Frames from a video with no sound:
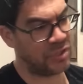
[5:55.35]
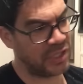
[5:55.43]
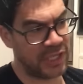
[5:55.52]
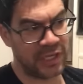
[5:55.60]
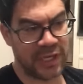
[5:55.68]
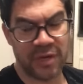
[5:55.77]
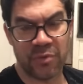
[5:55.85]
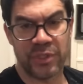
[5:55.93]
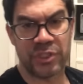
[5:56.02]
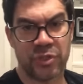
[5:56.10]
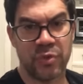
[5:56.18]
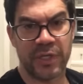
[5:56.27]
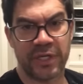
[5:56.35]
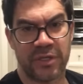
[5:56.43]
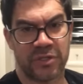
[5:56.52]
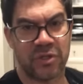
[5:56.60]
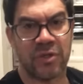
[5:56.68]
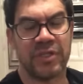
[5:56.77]
This ain't a get rich
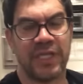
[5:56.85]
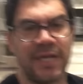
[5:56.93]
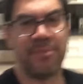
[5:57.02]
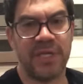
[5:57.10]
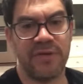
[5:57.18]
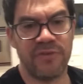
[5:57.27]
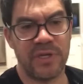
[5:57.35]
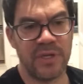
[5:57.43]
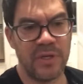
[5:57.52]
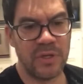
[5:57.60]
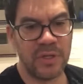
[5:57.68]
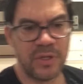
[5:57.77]
quick talk that I'm giving.